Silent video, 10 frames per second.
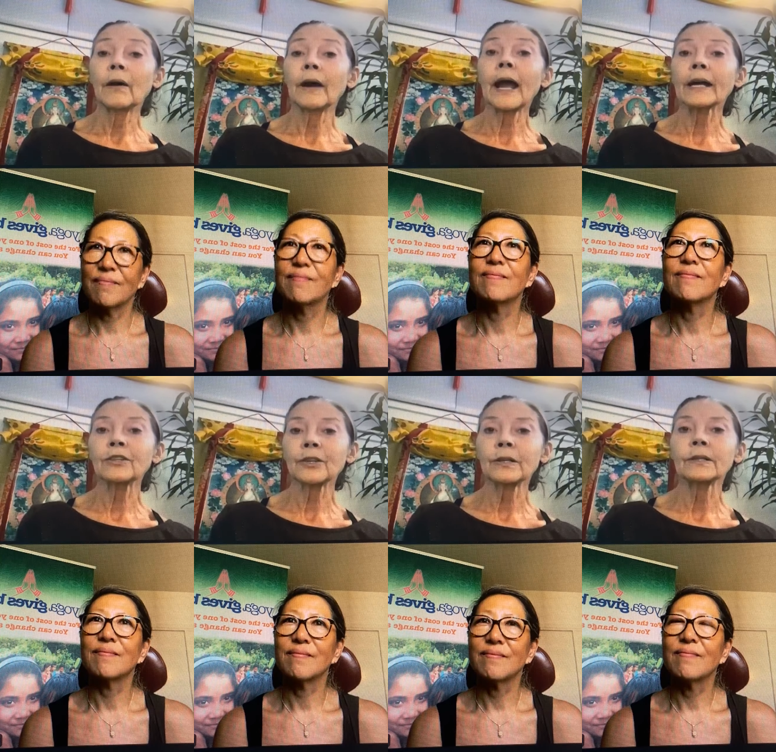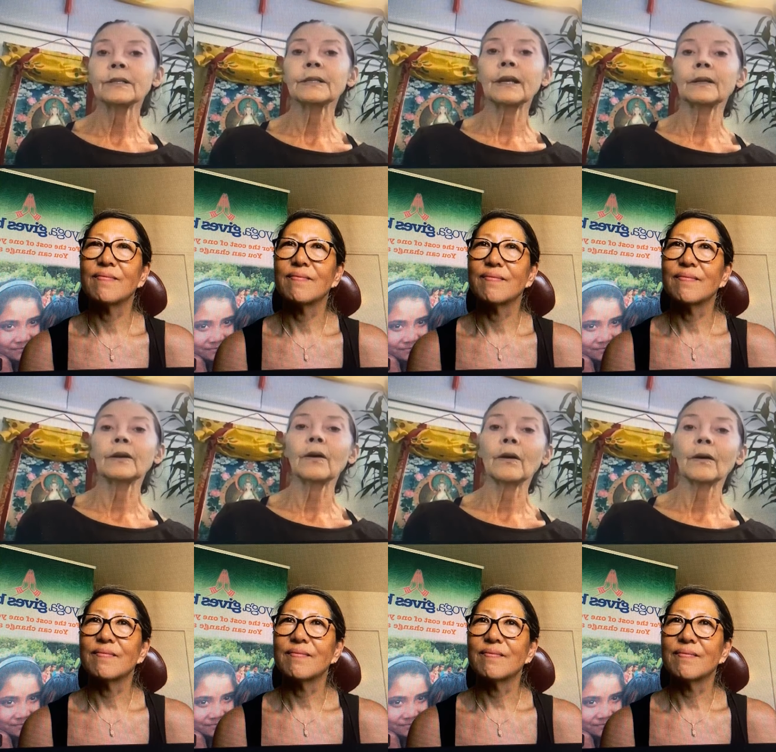Speaker 1: our actions
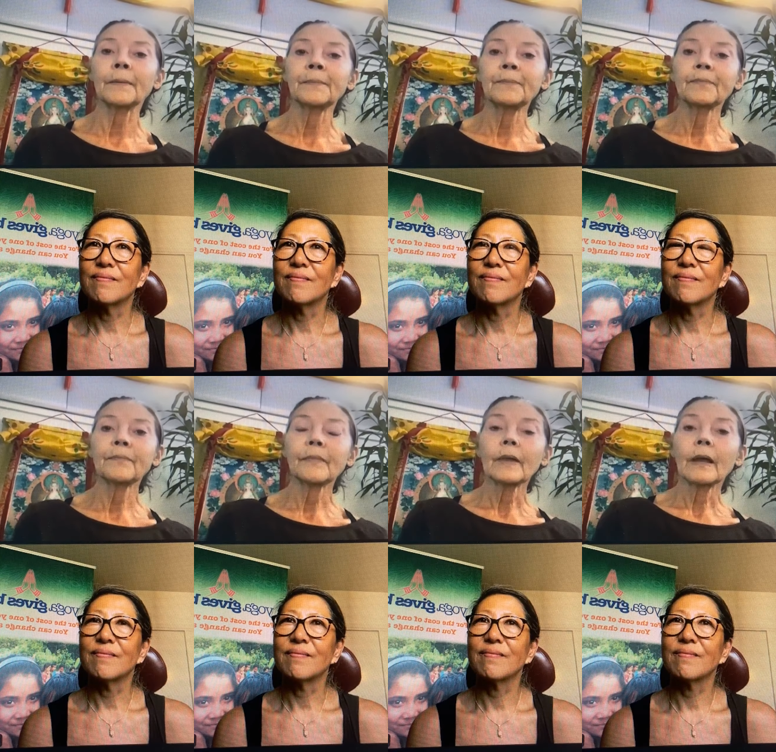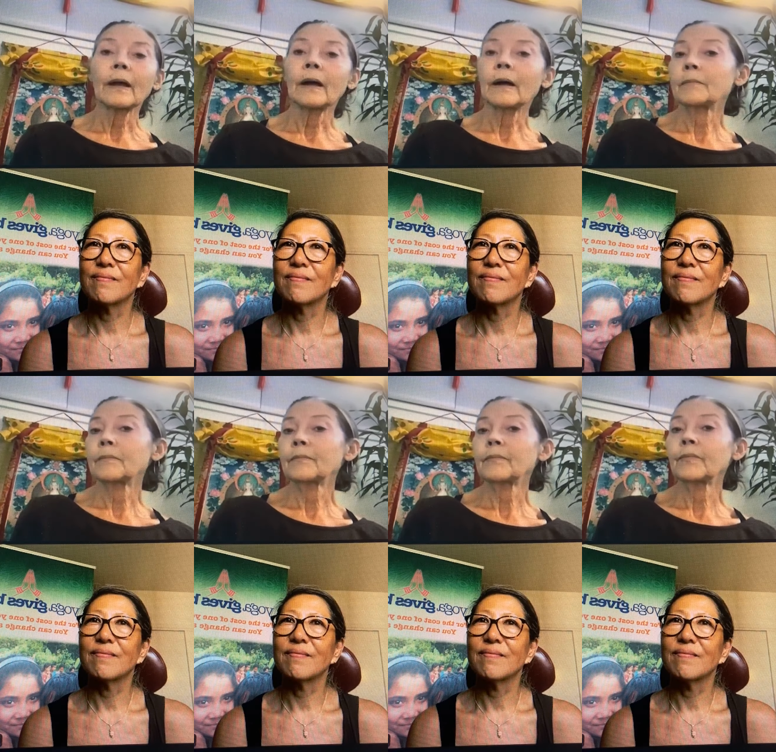and our
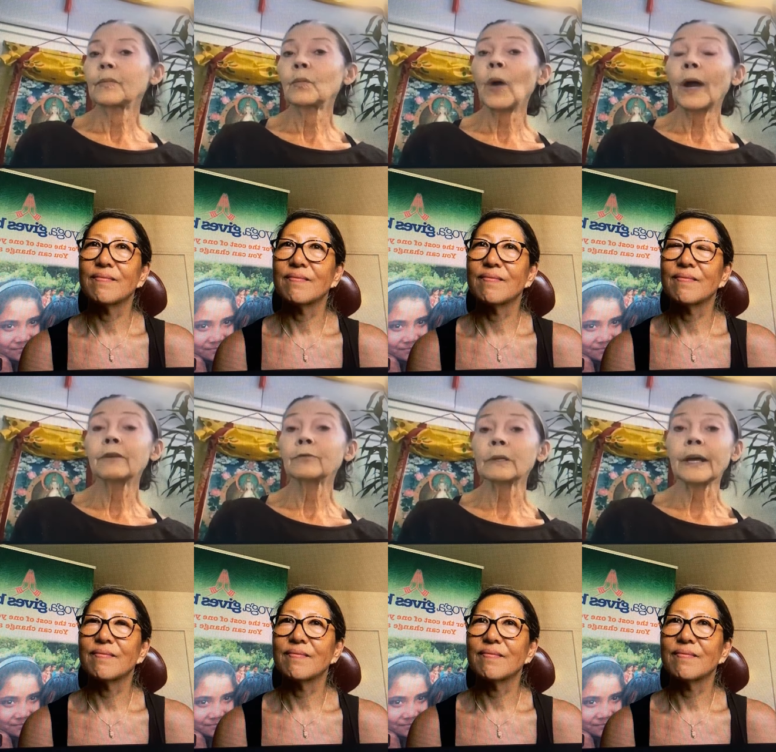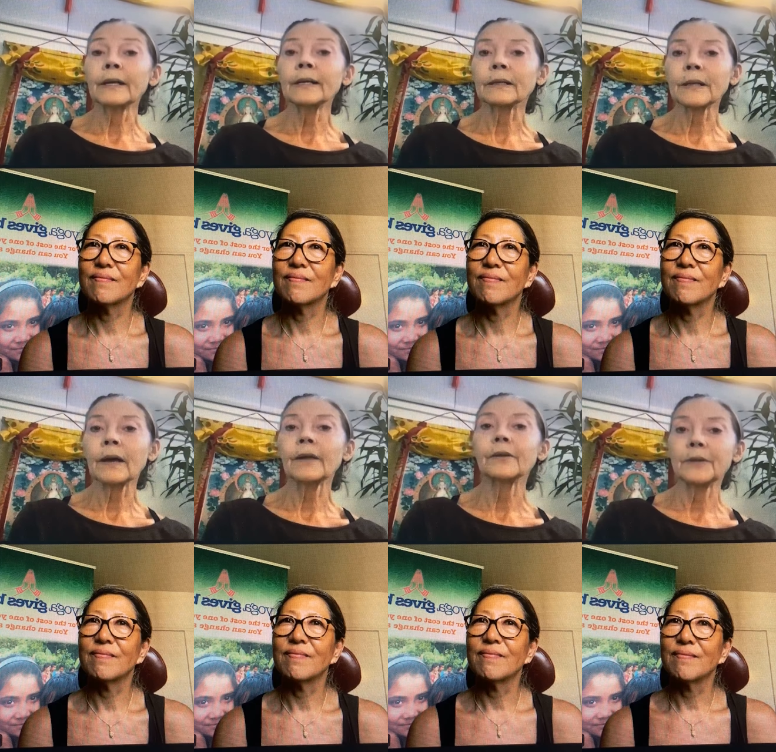um, way of relating
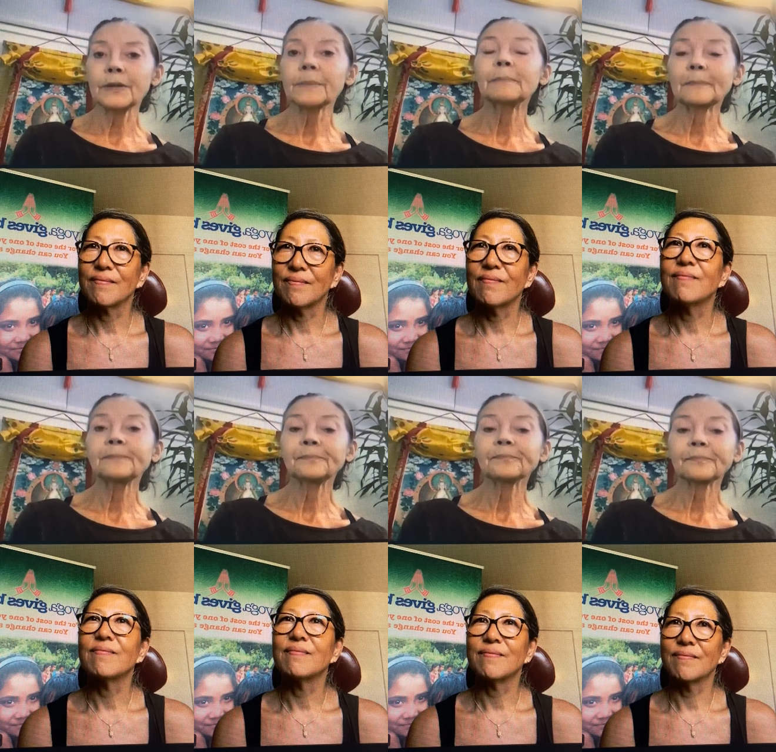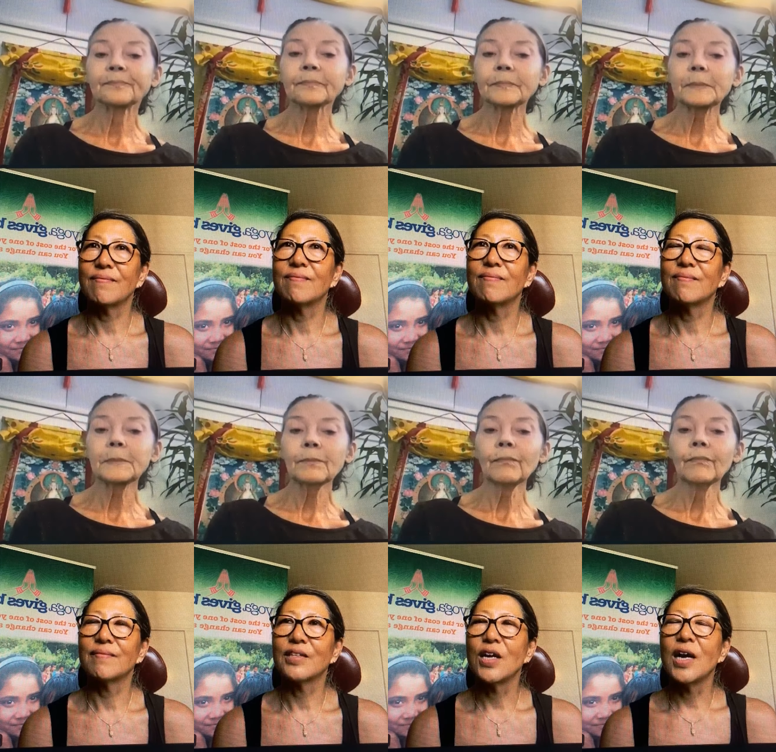to others.
Speaker 2: Mm.
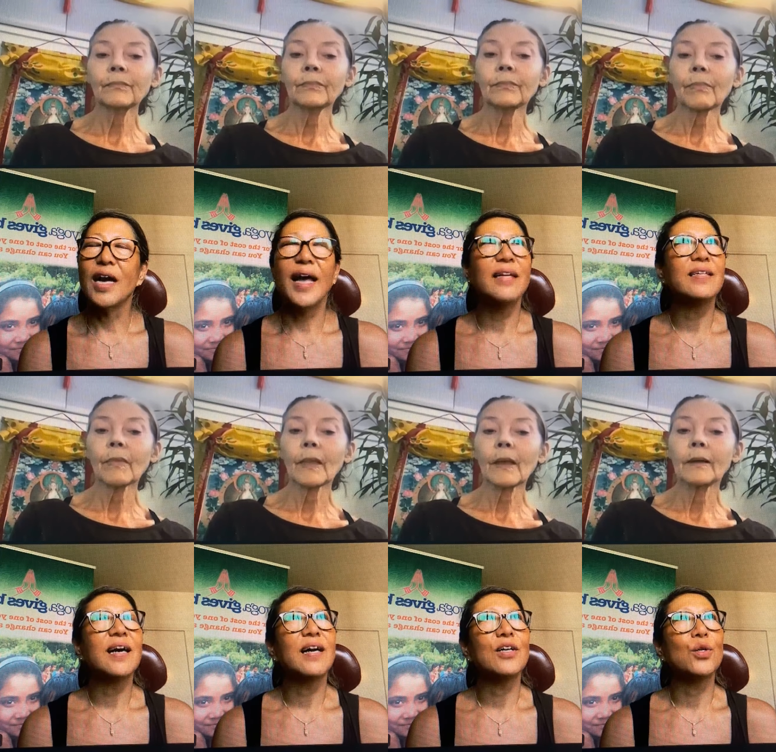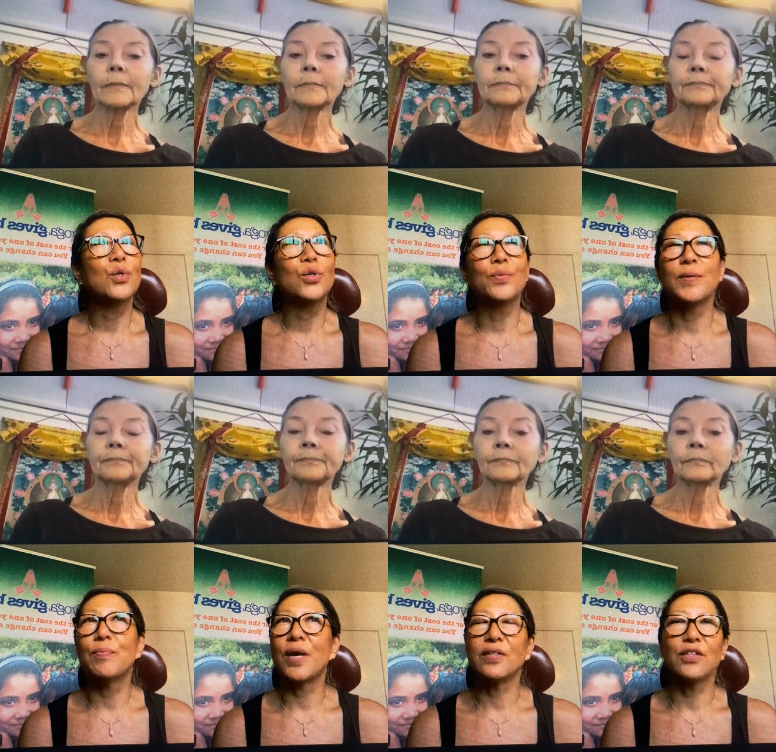And you know, you've been
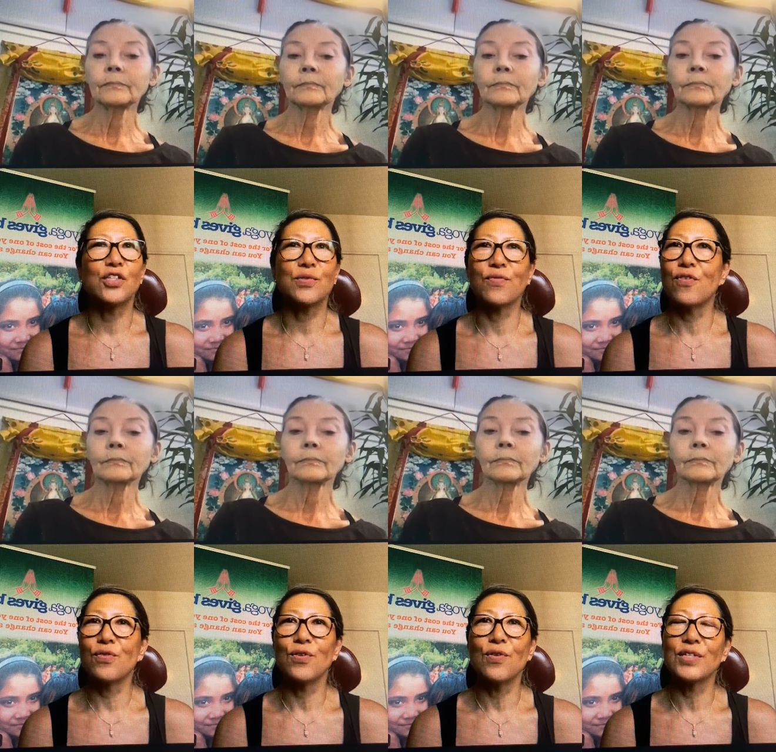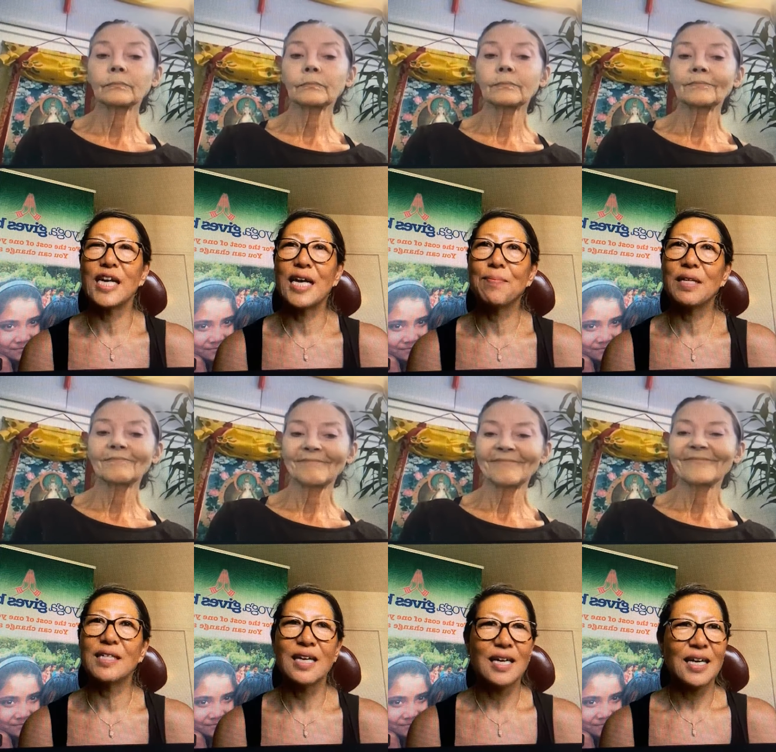practicing for a long time, but
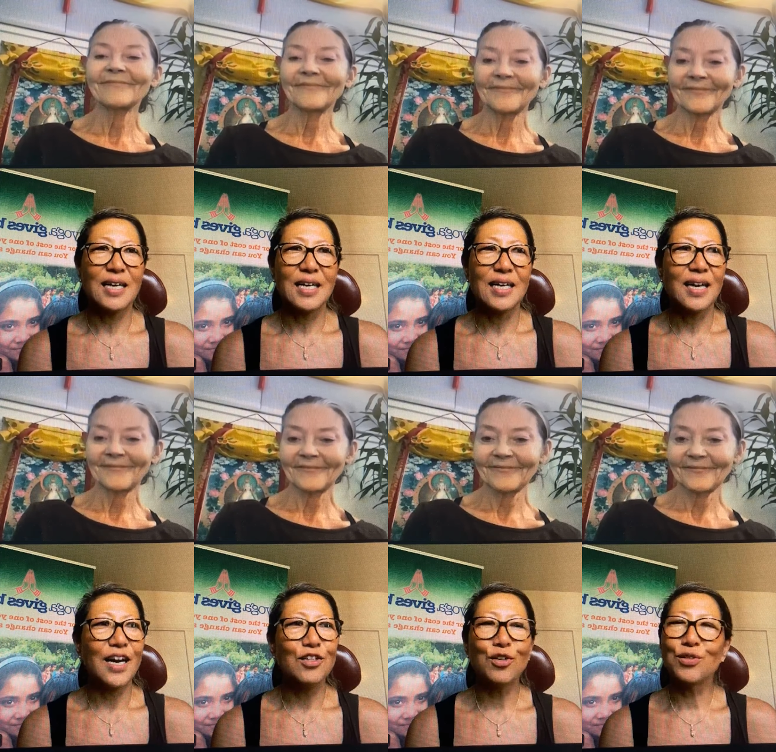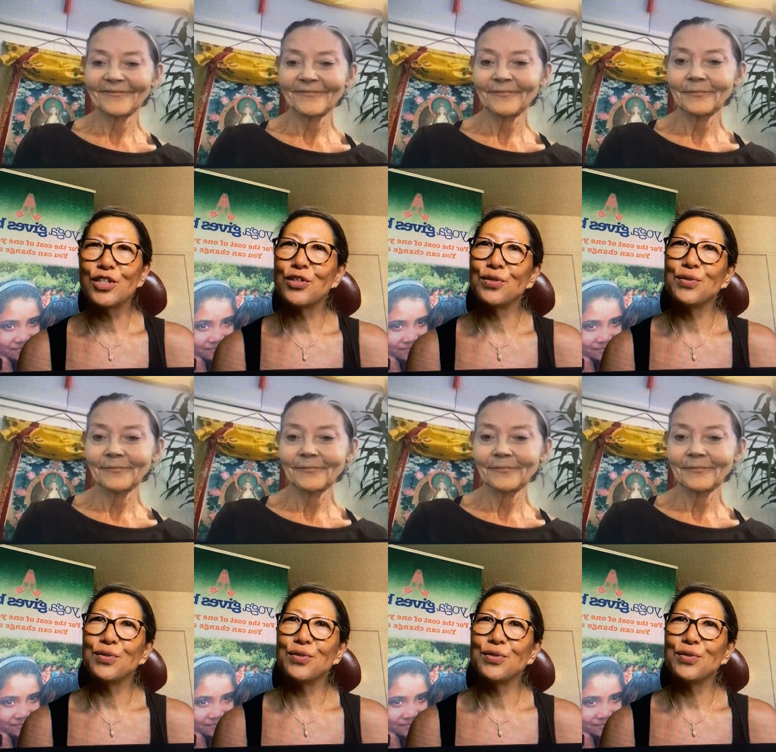how long did it